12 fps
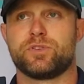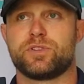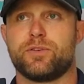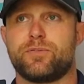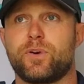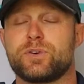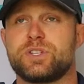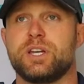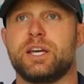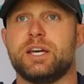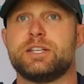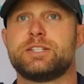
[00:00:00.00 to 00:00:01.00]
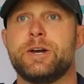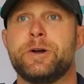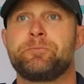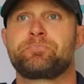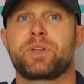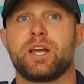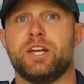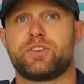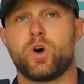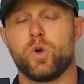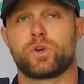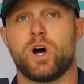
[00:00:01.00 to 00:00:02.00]
So the first thing is
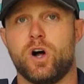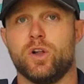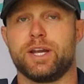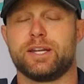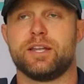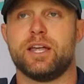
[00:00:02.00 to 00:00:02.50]
cold calling.